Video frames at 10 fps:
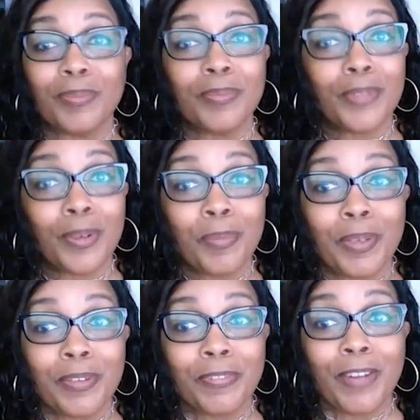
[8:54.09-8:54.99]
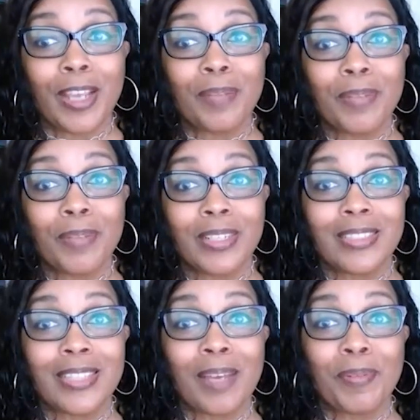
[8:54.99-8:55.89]
Don't be afraid, but it's
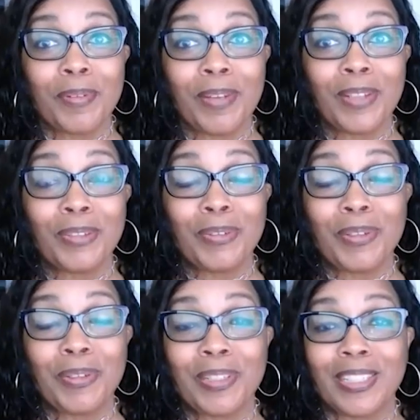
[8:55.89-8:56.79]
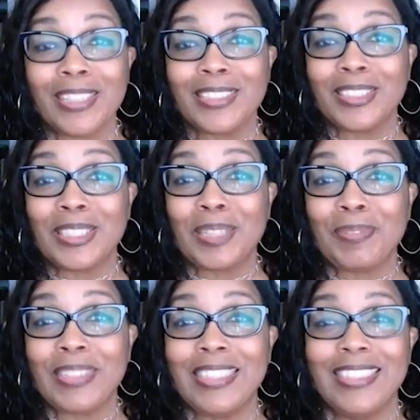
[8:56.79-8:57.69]
coming around the corner, ladies and
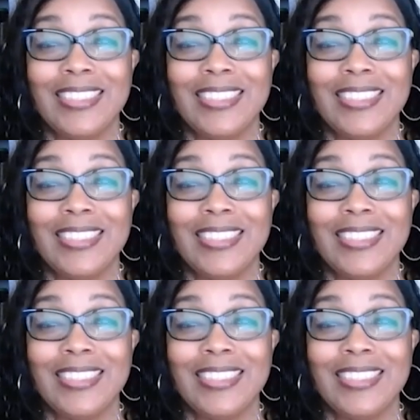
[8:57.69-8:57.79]
gentlemen.